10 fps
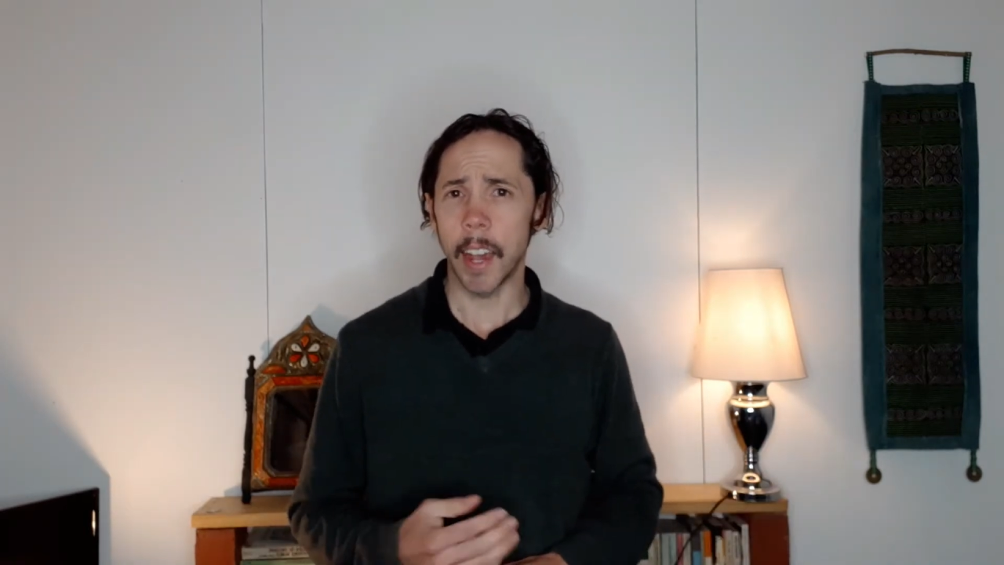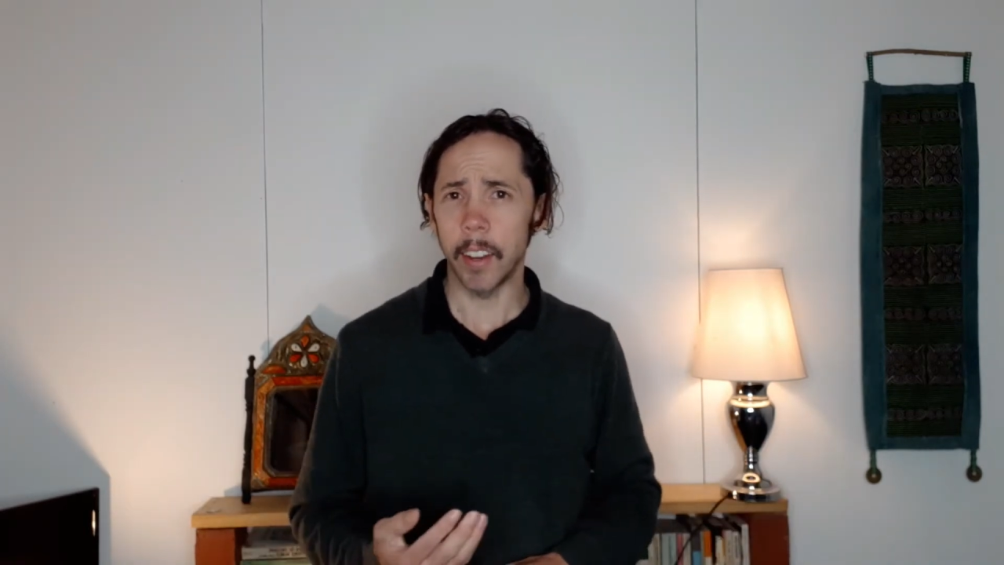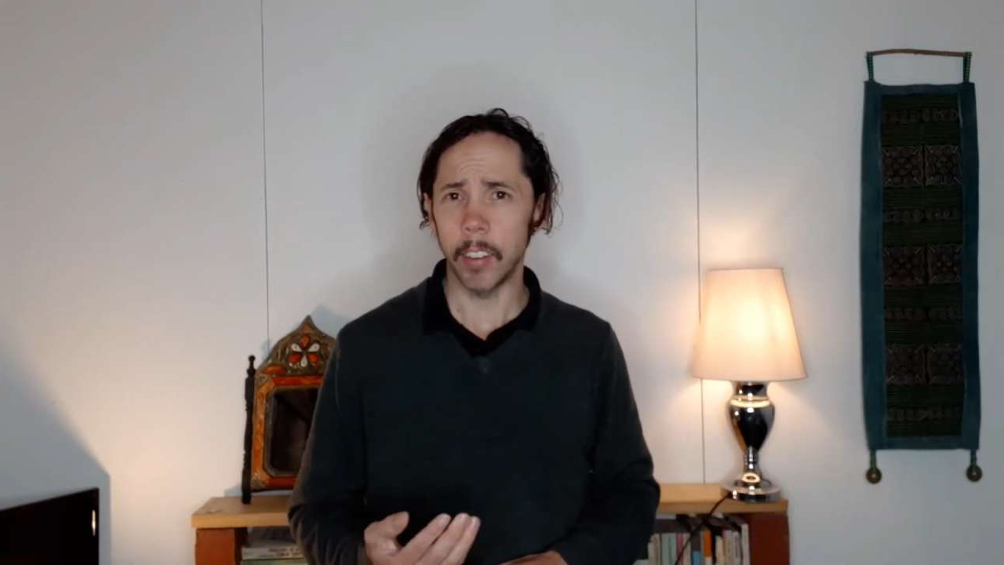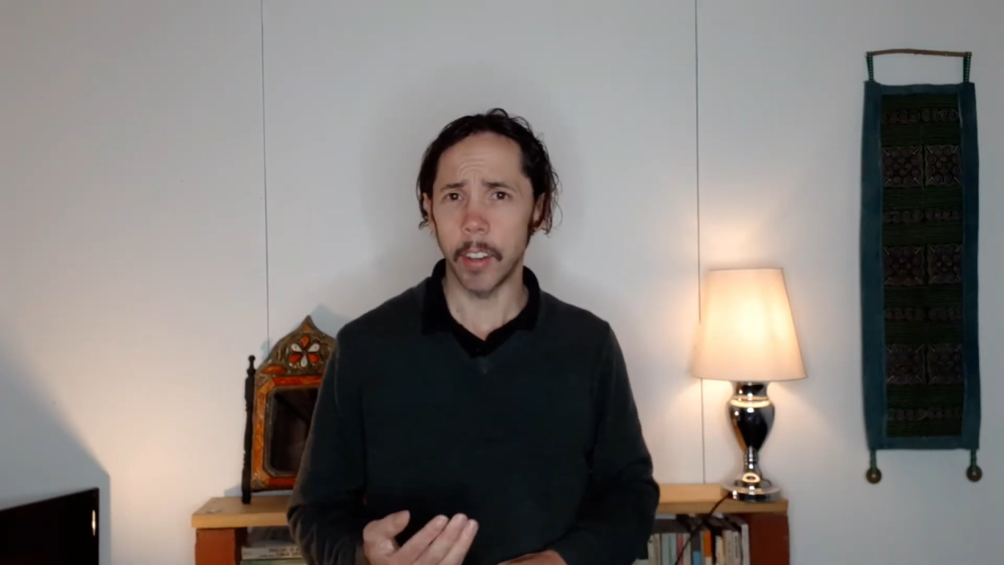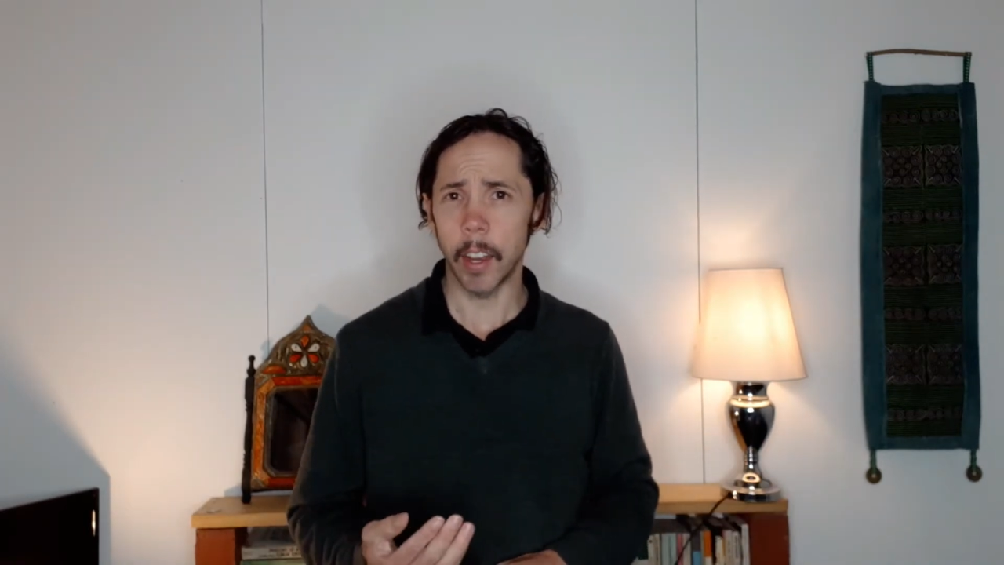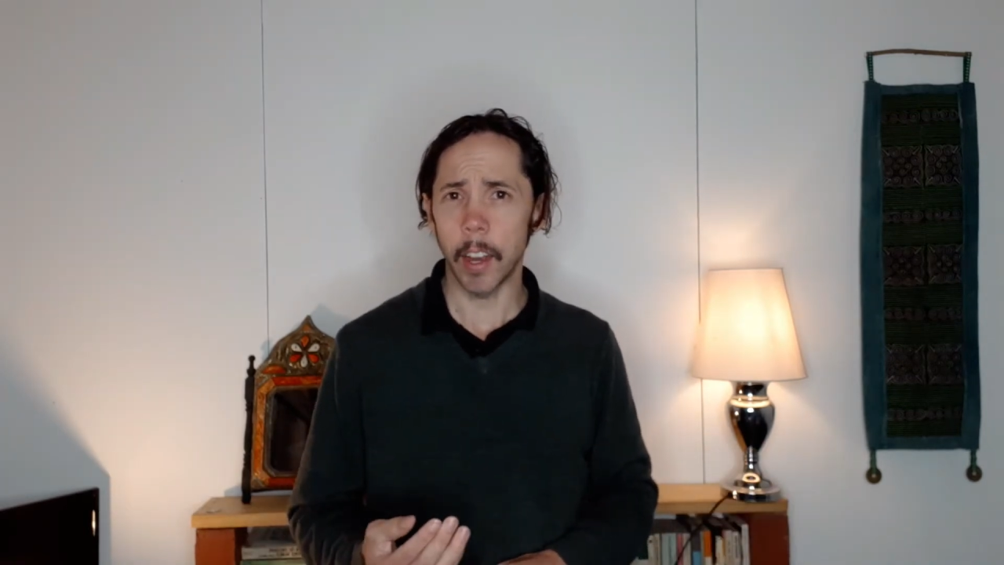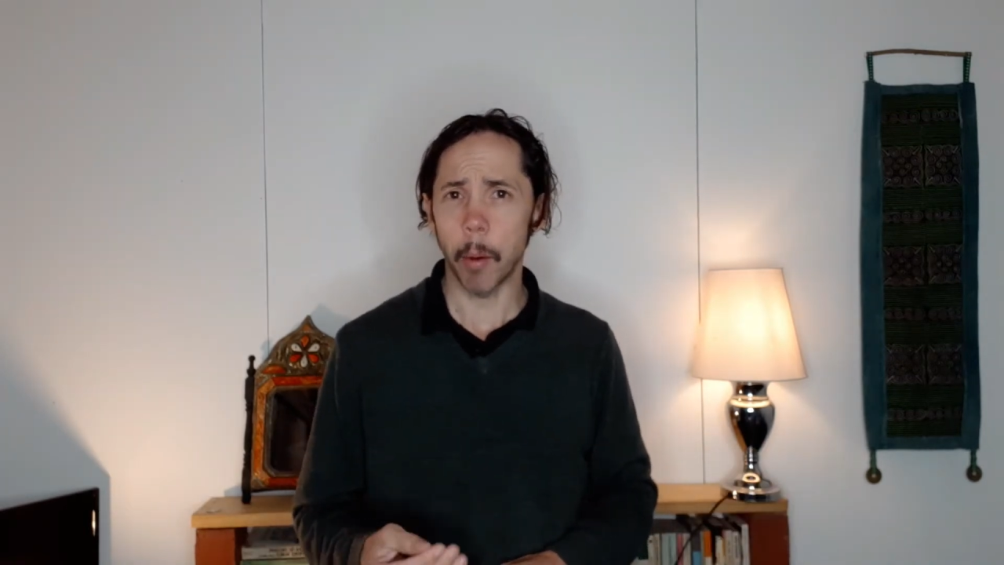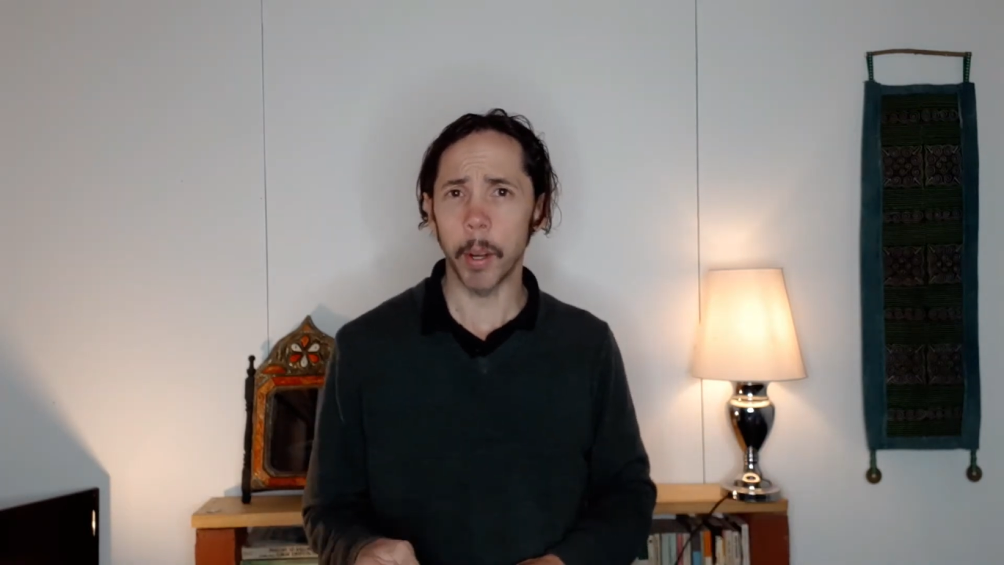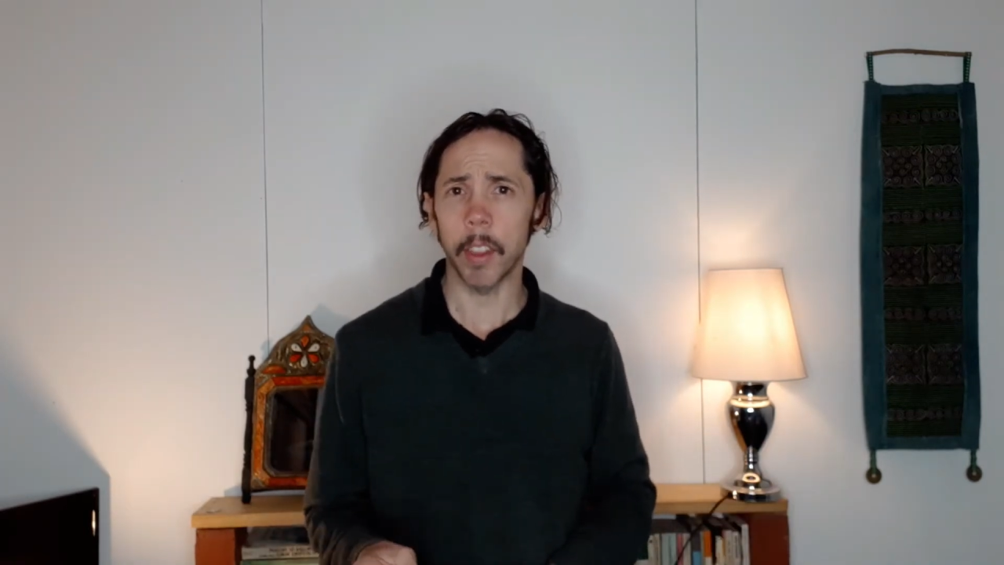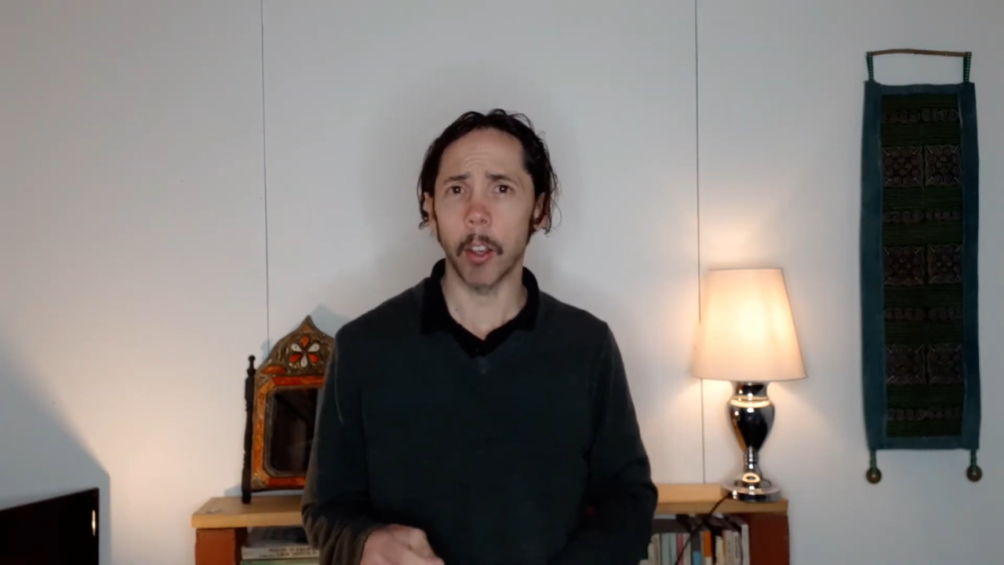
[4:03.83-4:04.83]
ACN
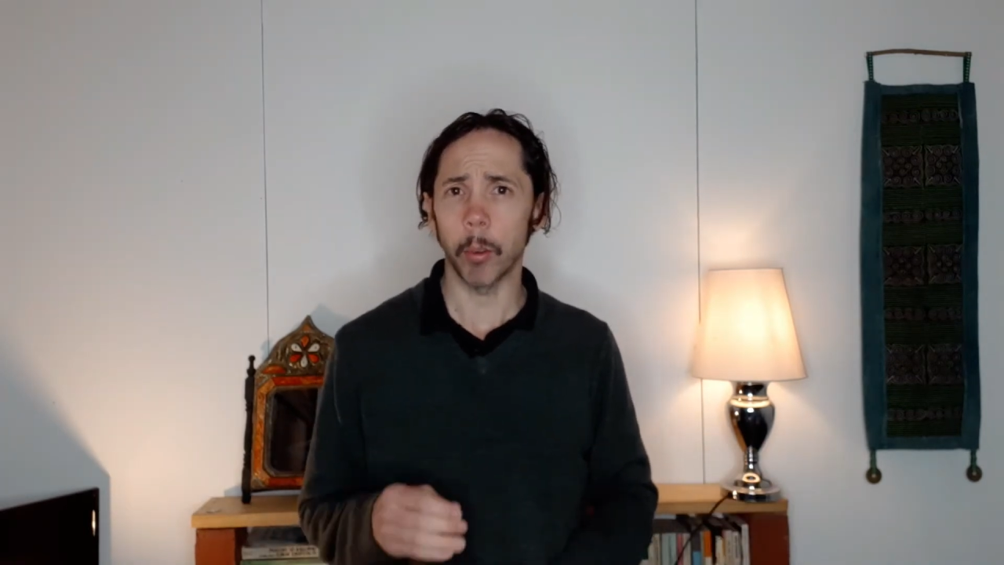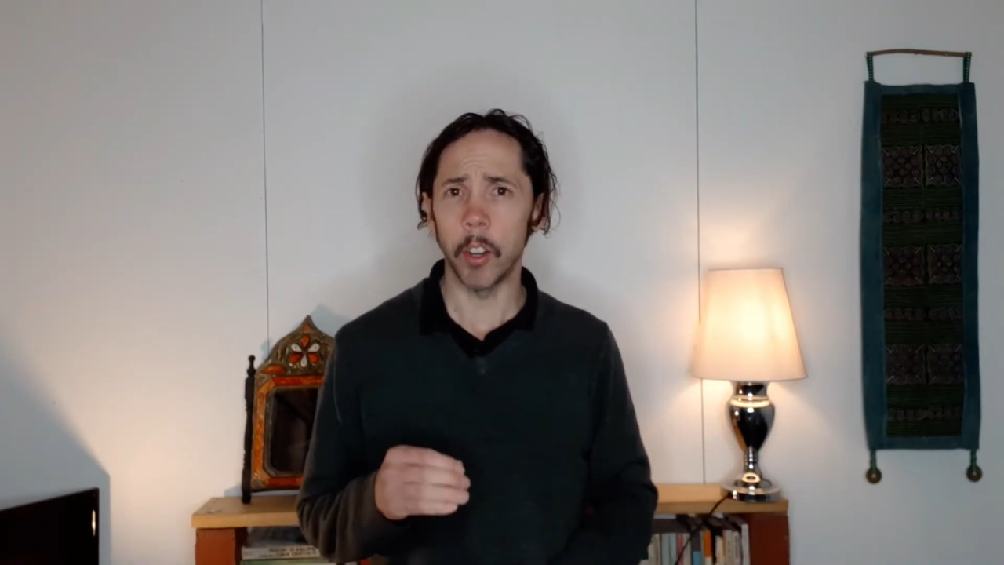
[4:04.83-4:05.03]
number that was